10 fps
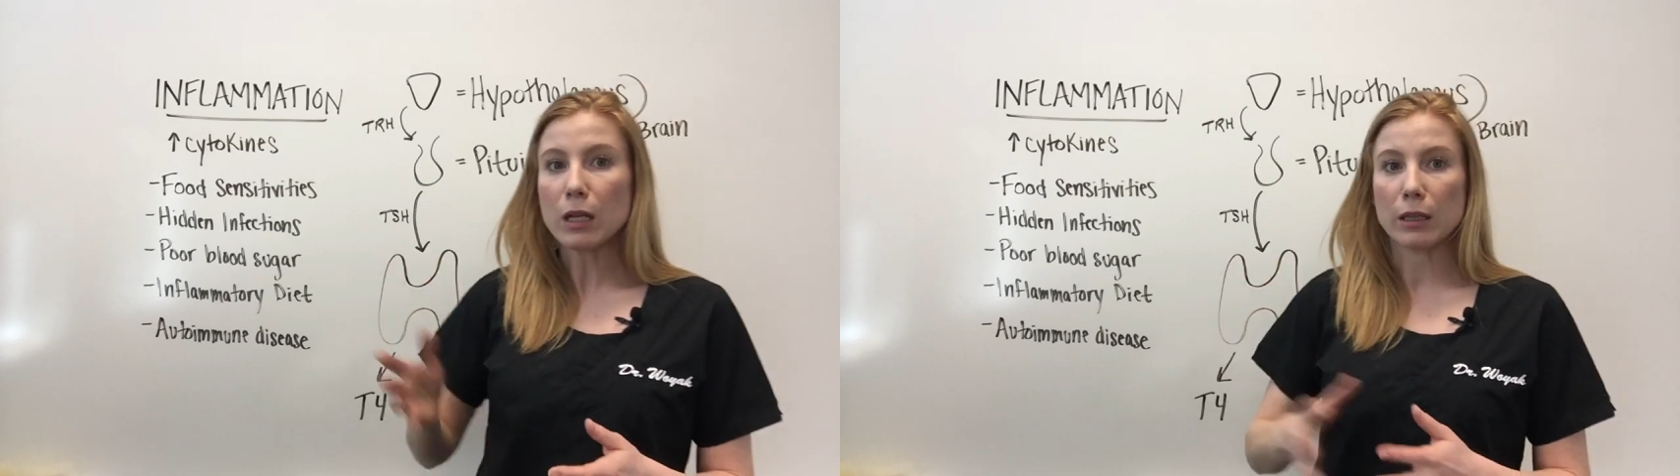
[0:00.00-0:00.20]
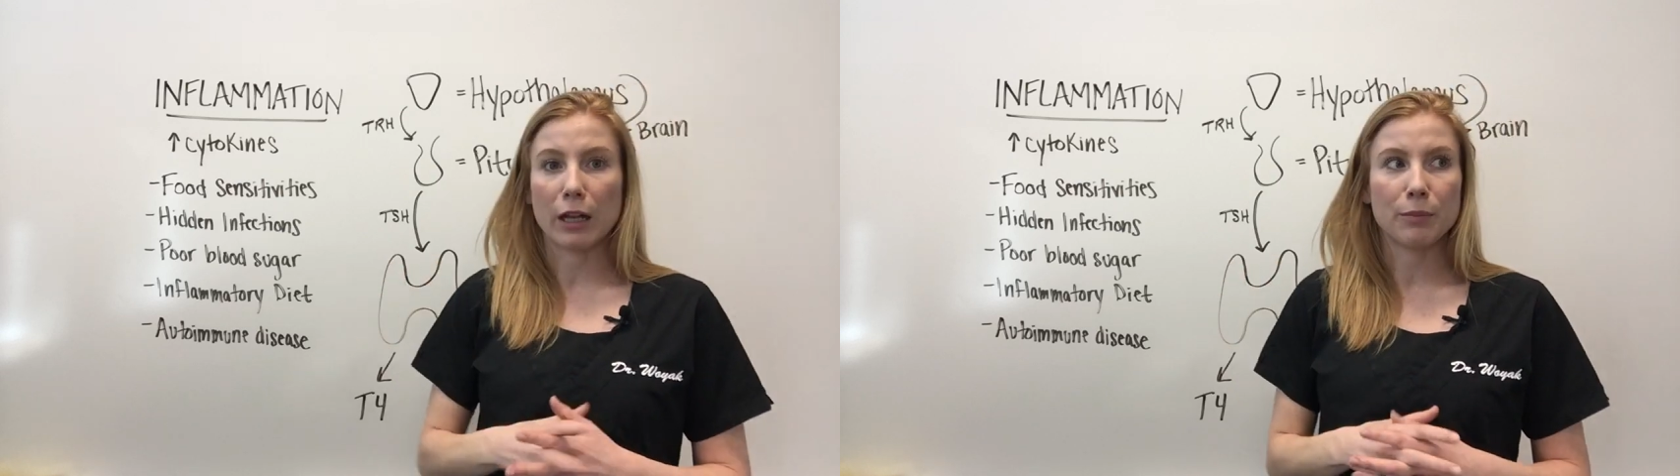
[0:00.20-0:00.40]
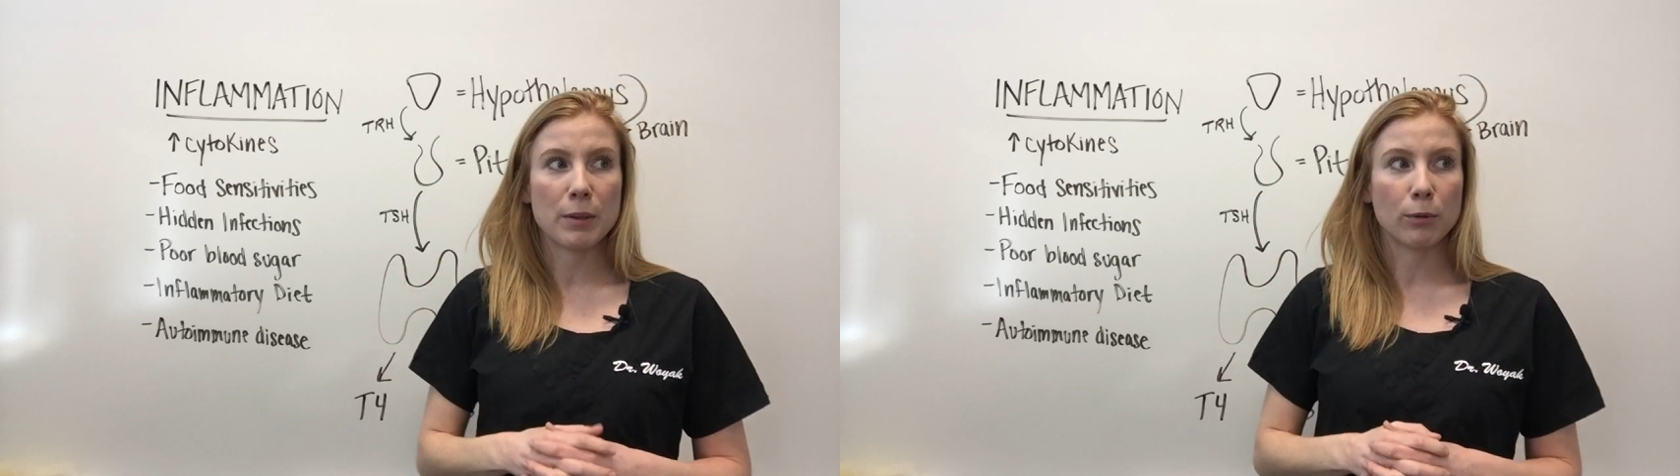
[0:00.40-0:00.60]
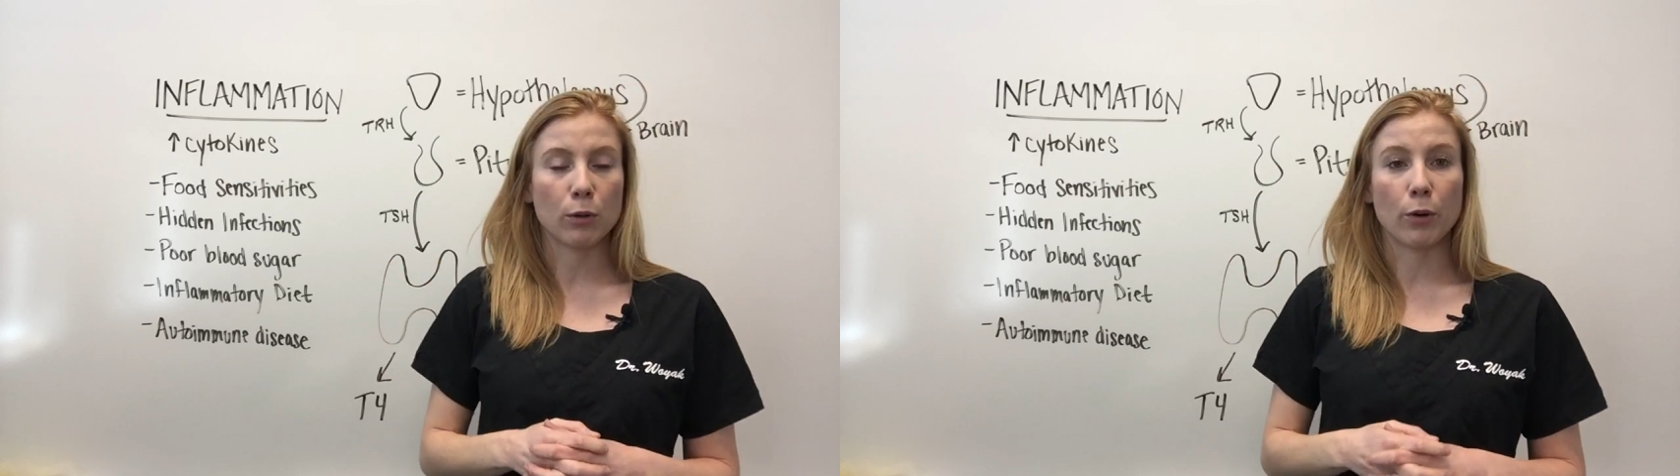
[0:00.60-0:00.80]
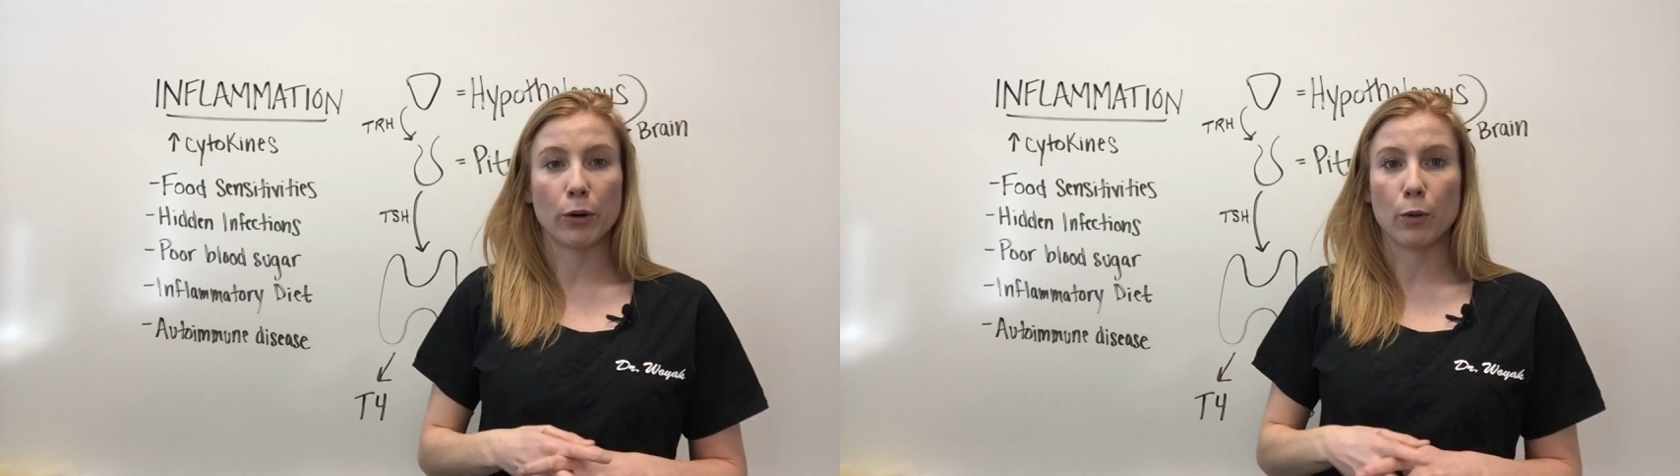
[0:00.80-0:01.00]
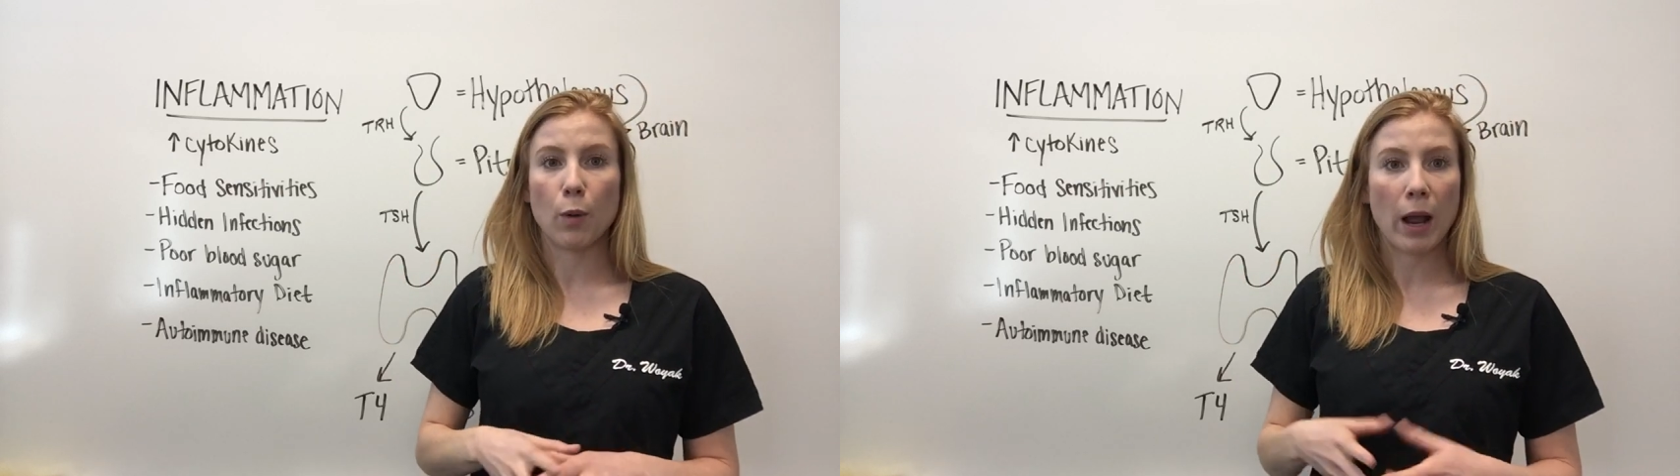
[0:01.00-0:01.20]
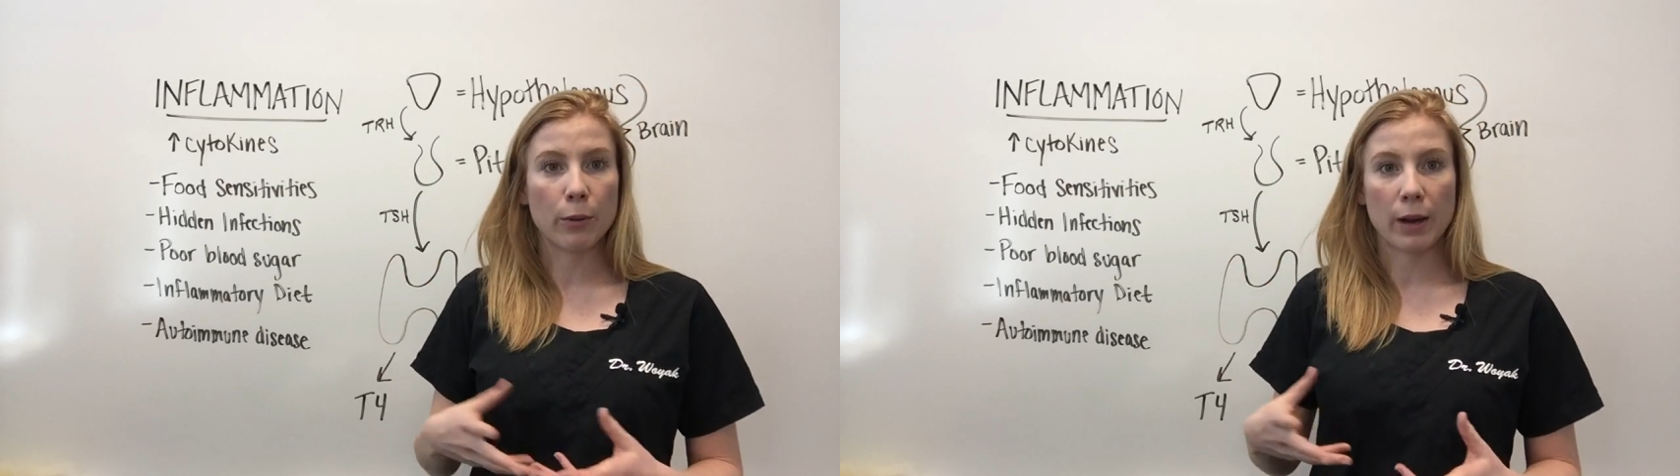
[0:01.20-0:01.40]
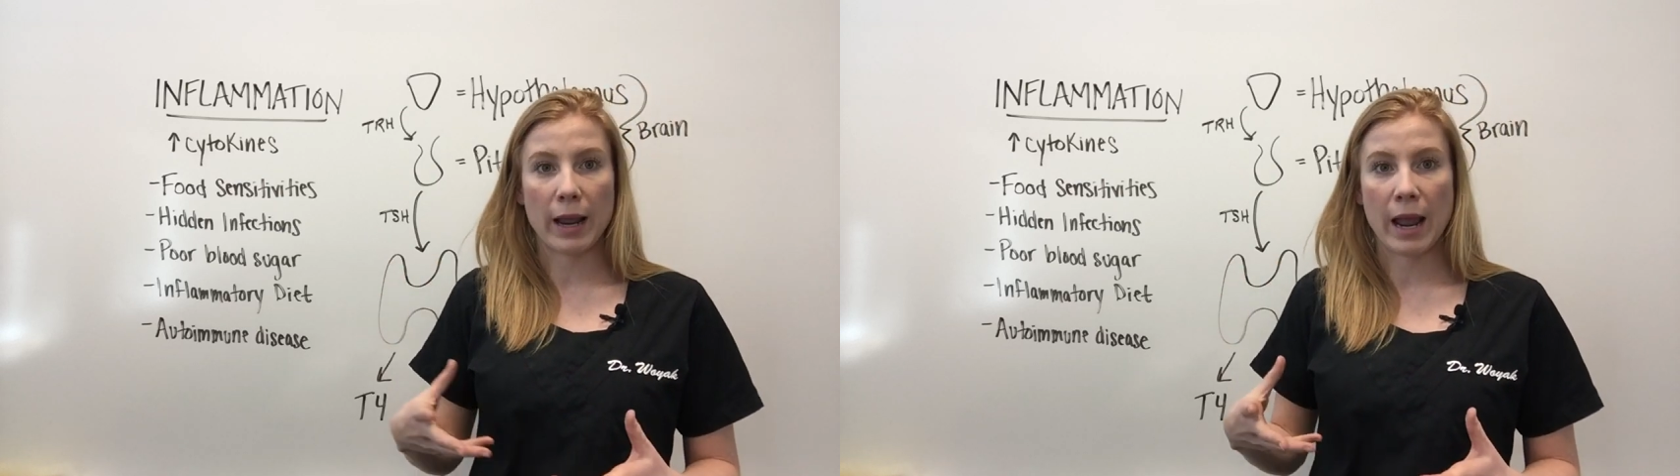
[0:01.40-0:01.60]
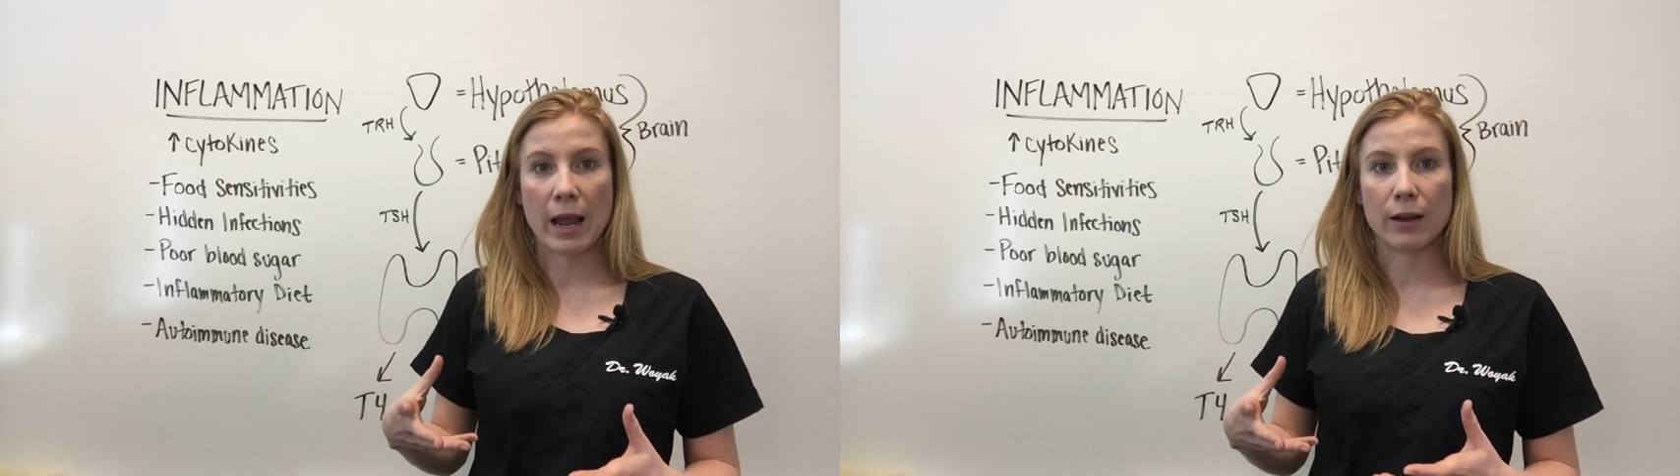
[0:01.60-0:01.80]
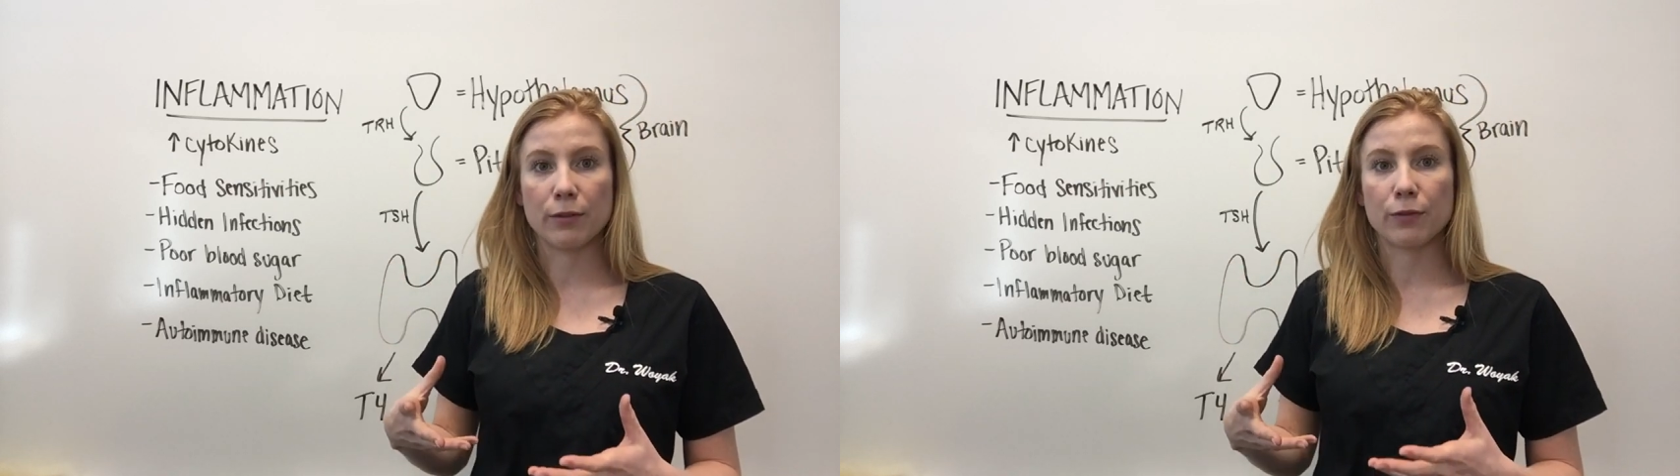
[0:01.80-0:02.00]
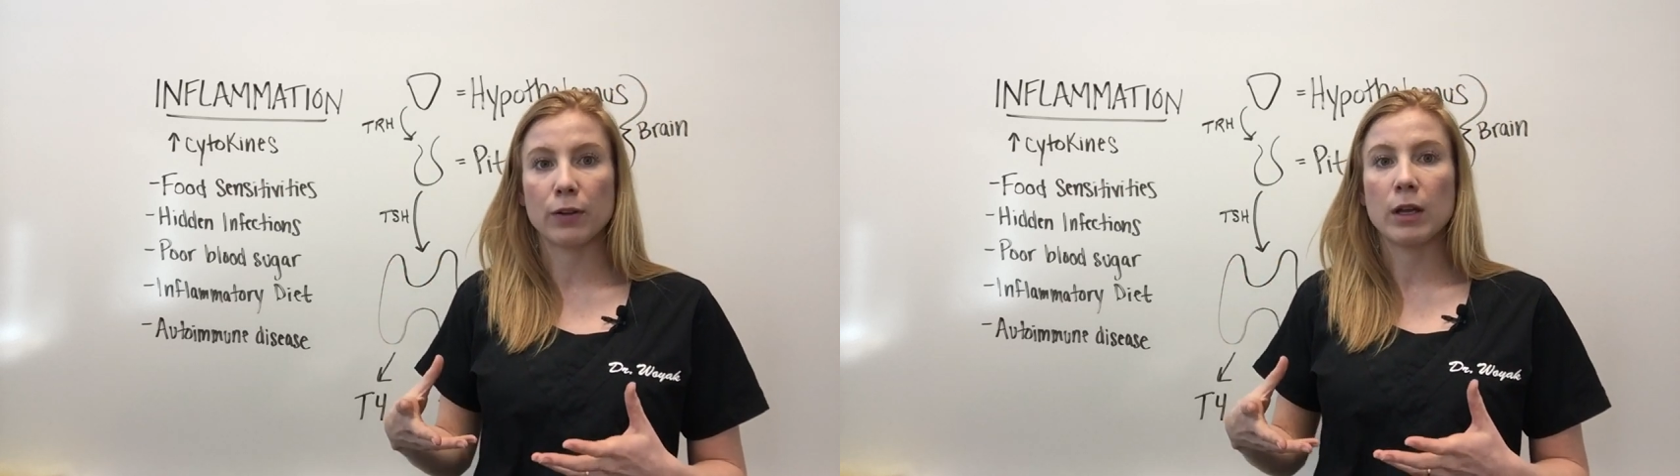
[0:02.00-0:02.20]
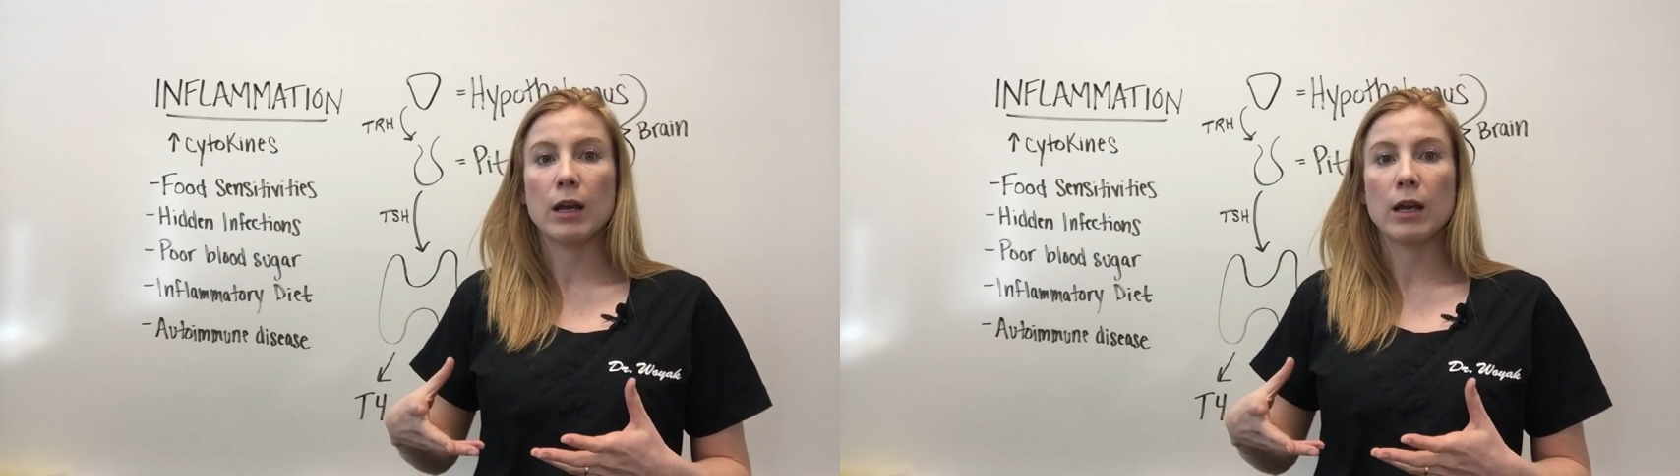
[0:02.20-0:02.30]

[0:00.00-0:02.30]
a lot of people are wondering, why would I have